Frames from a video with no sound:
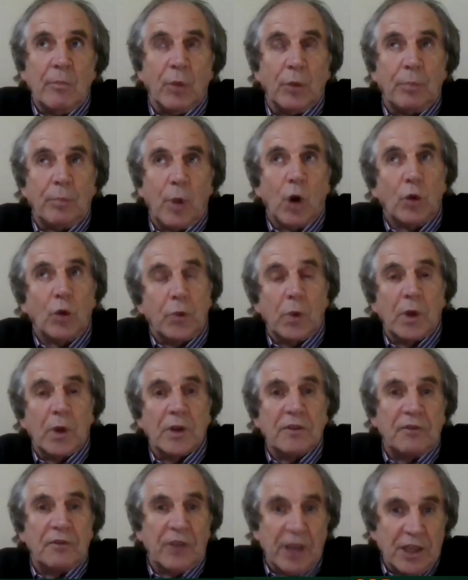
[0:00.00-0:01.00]
but both were
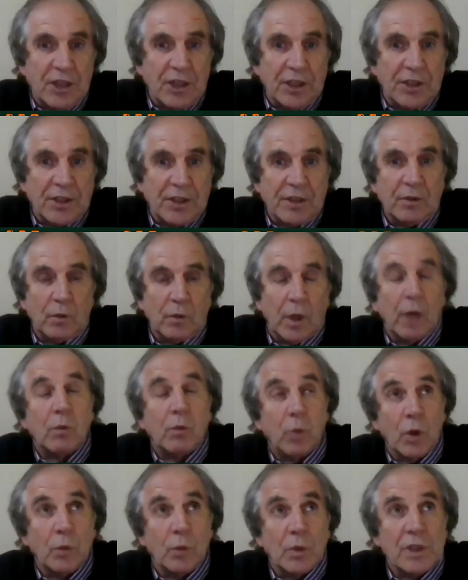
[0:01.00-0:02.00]
defeated.
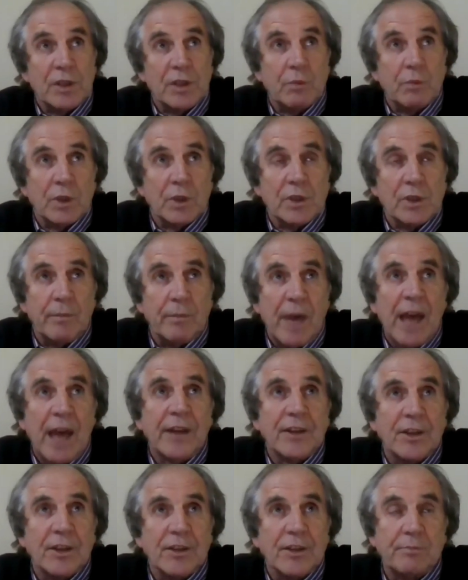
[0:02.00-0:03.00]
Well, one was
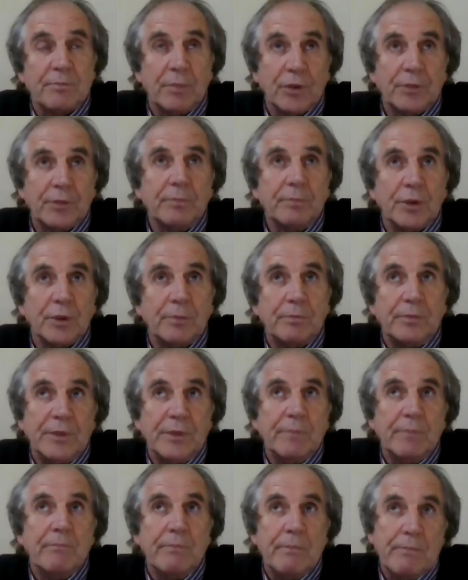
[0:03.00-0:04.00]
amended, but
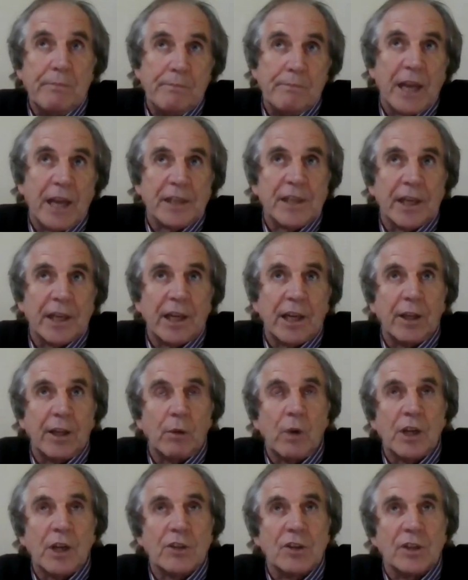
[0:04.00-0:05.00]
basically
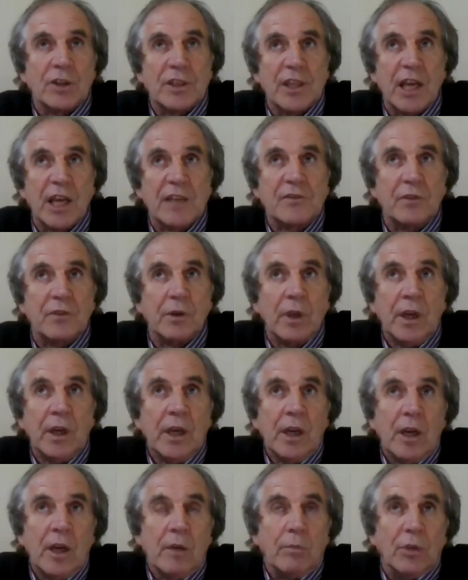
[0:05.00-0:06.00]
they weren't successful.
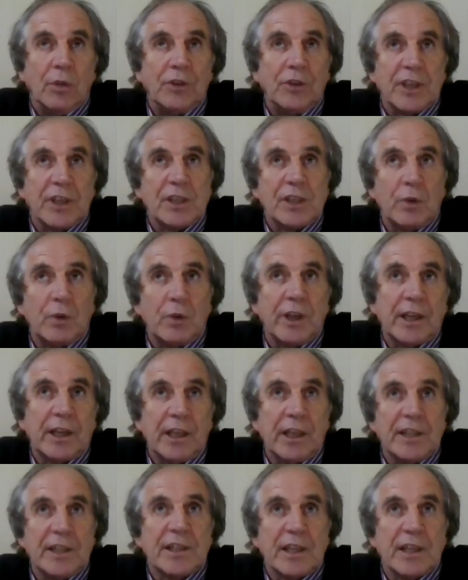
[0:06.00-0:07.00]
But this one
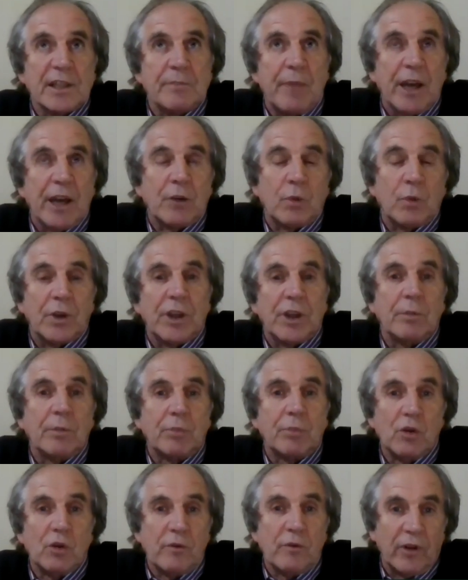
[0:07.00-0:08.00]
at least has met with the
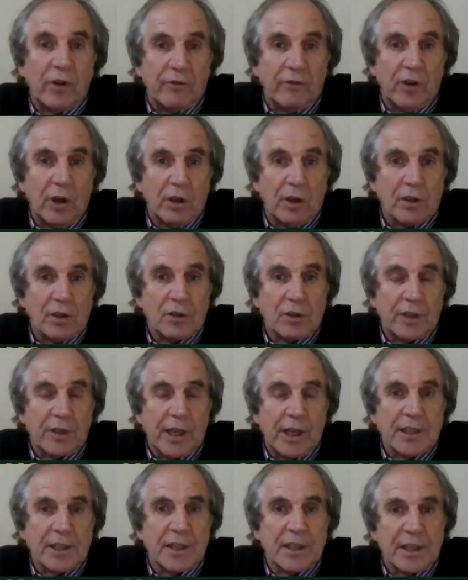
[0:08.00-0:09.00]
approval of all. So
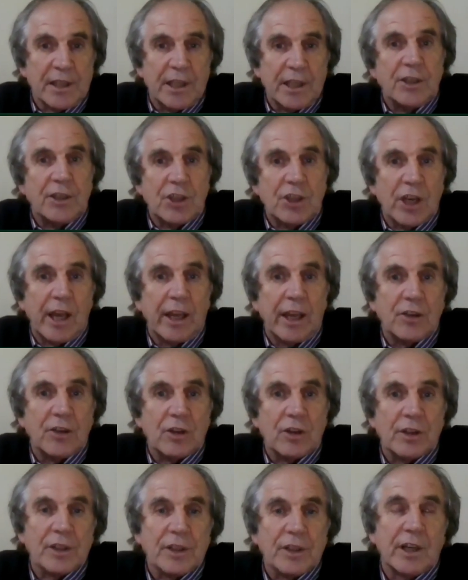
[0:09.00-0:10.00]
that's a sea
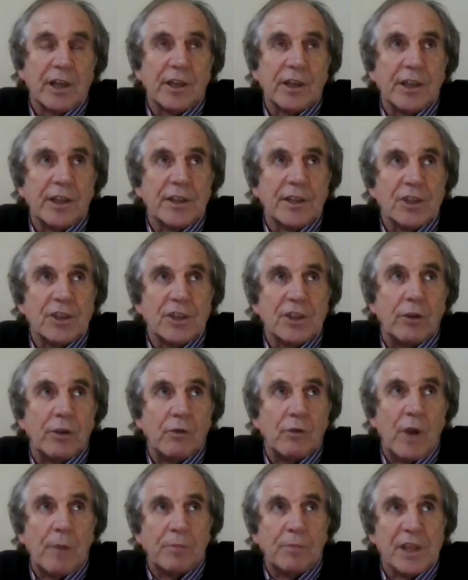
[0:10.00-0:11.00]
change, or certainly it
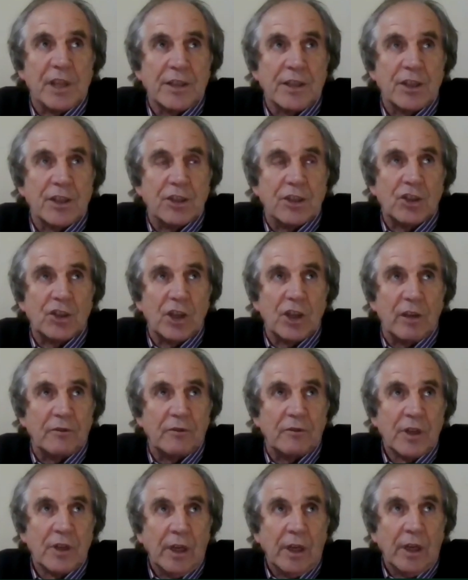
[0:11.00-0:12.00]
represents a
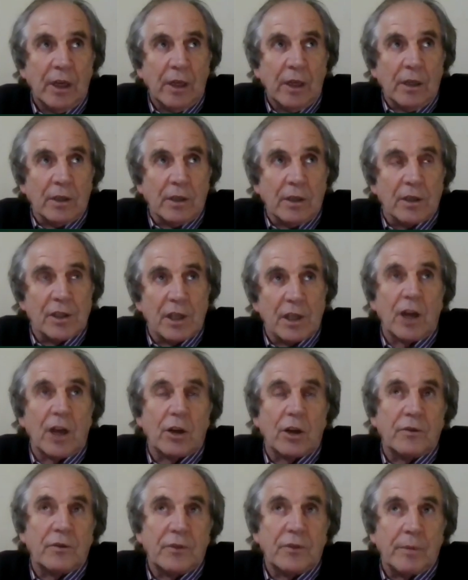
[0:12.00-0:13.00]
shift. There's a
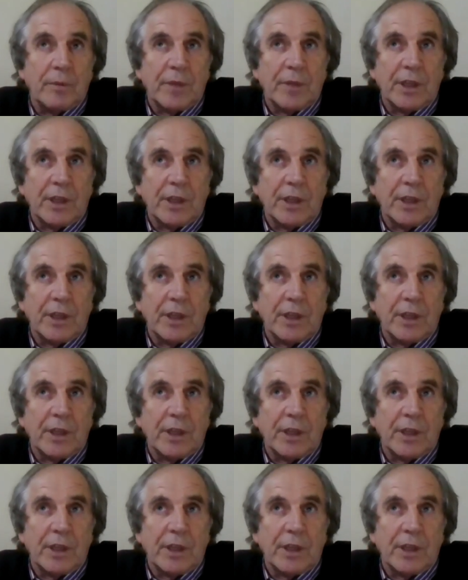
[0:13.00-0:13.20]
lot of